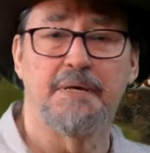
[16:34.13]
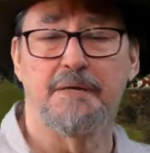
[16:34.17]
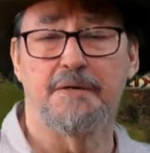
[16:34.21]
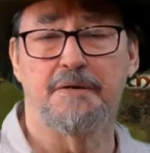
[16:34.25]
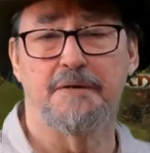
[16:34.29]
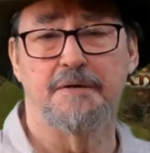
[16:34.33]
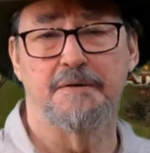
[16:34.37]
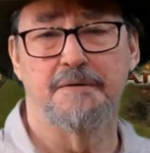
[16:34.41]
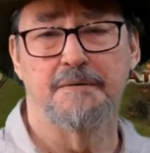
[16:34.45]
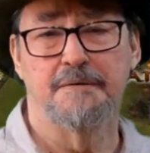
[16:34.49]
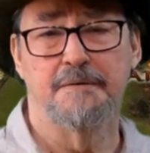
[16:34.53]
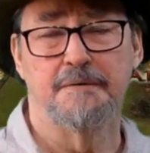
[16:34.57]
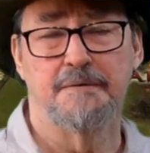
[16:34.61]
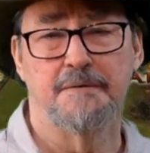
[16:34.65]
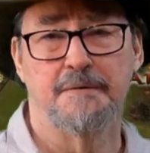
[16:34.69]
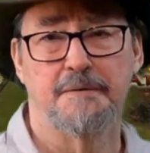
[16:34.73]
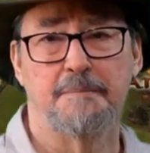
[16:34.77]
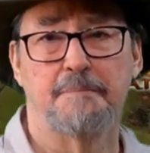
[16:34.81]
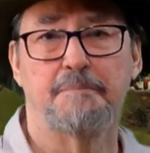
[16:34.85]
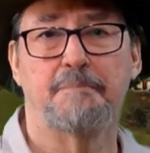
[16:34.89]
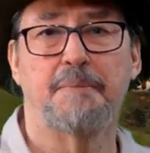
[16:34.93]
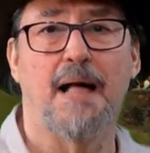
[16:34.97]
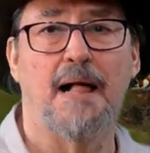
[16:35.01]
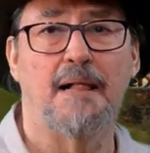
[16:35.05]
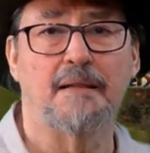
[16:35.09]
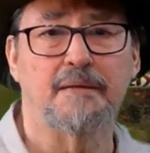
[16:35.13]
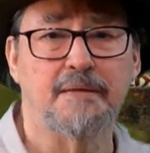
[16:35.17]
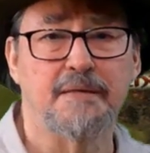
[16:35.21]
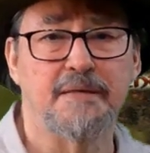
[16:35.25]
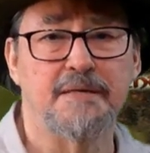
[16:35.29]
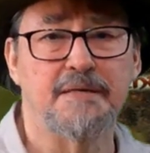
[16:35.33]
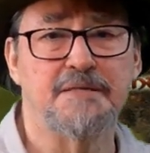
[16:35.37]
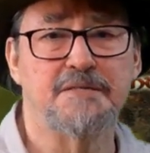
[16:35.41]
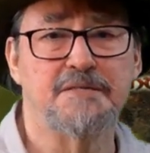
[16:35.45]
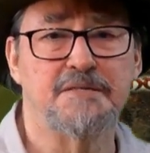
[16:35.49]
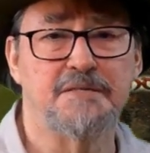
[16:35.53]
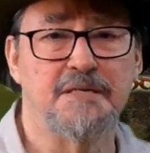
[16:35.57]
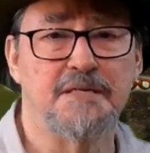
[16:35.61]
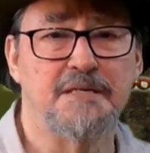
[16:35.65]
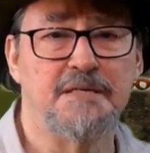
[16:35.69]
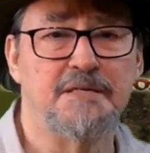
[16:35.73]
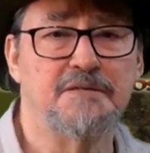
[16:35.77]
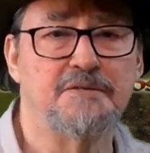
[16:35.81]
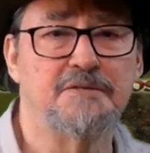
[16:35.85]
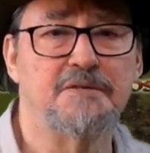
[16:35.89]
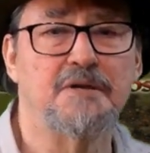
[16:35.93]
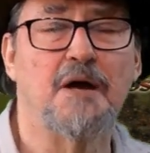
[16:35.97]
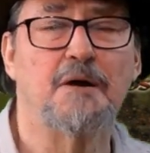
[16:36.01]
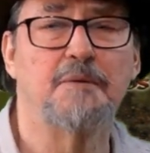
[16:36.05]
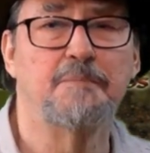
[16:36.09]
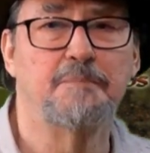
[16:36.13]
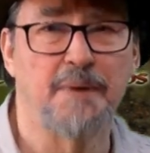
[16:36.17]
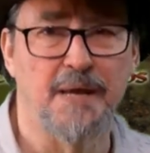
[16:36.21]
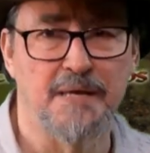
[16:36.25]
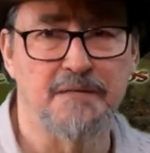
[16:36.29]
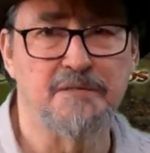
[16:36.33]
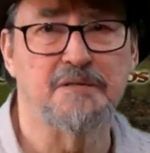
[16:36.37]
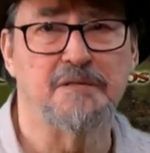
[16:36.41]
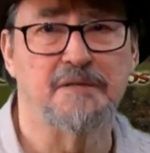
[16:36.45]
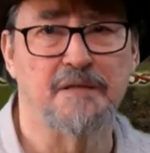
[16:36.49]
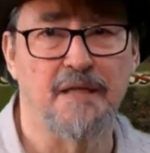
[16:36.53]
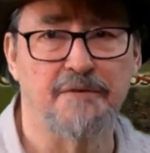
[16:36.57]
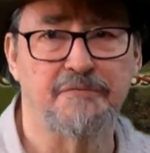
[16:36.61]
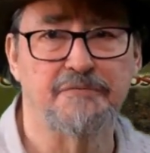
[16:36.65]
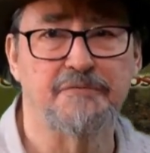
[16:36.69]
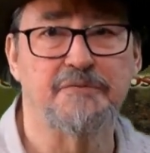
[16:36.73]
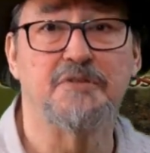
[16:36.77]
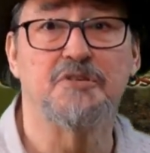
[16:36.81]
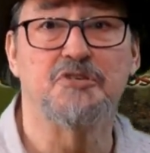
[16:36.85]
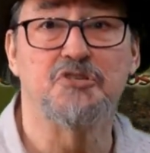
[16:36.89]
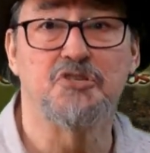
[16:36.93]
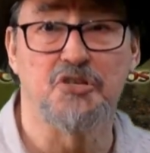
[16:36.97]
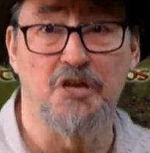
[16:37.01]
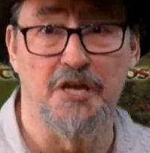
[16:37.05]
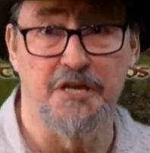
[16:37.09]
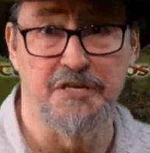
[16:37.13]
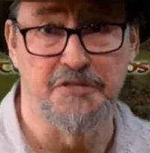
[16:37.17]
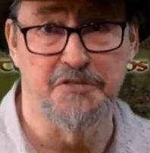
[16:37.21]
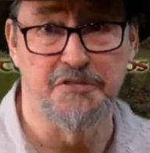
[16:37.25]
Peter, balcony scenes are best left to